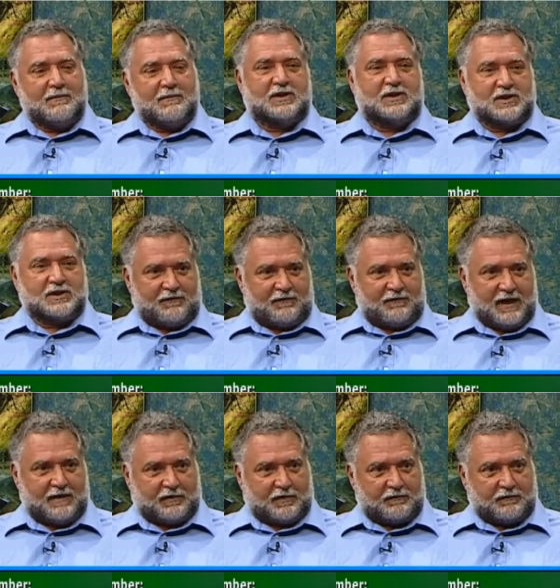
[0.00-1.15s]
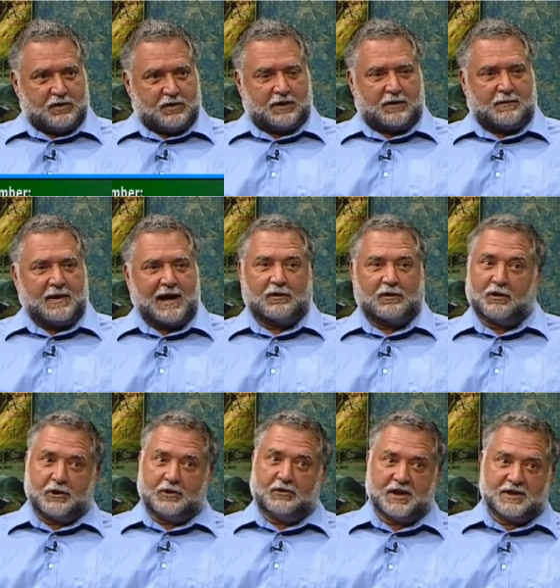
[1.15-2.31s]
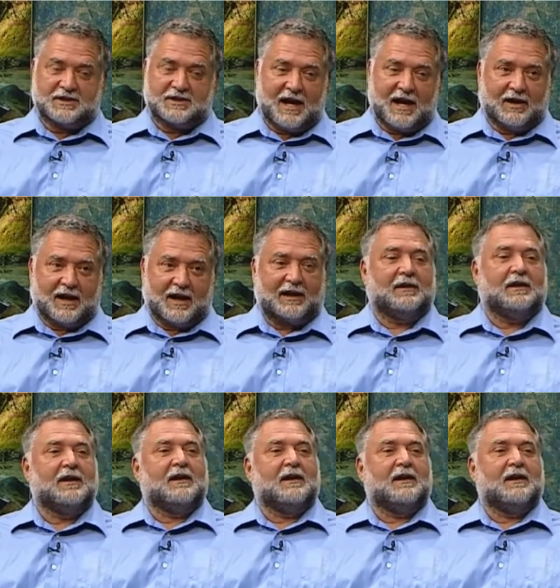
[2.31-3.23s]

much in favor of nuclear power, although it doesn't sound like it.